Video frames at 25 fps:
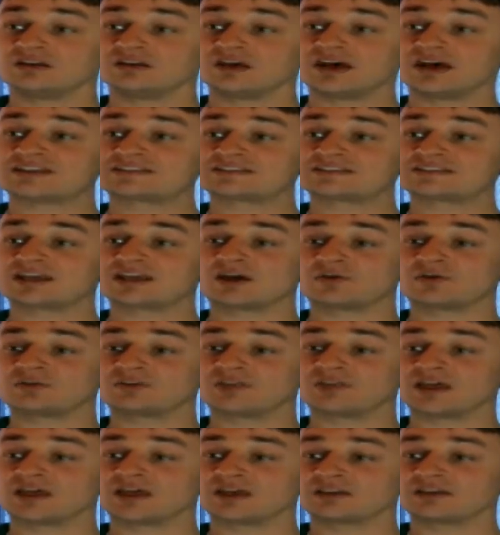sound
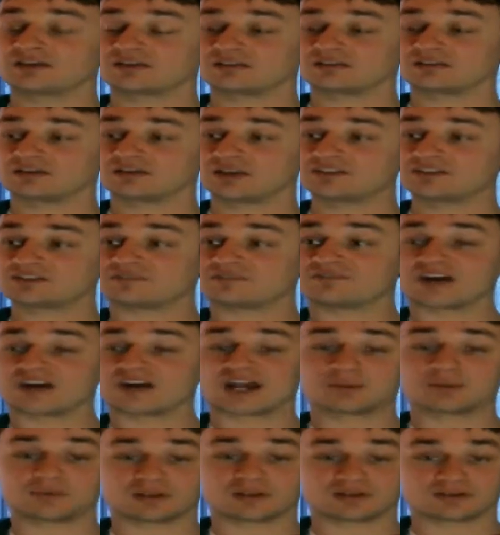that its
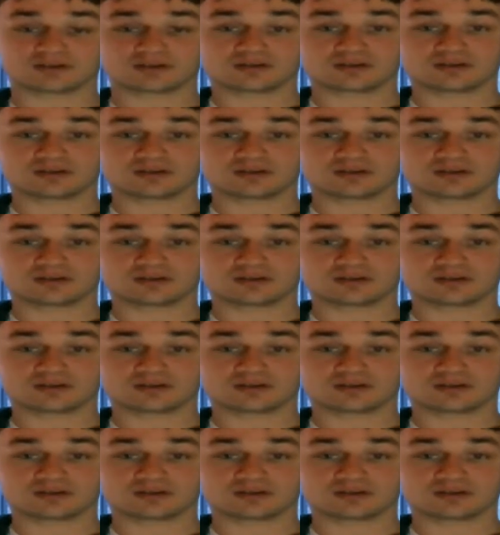environment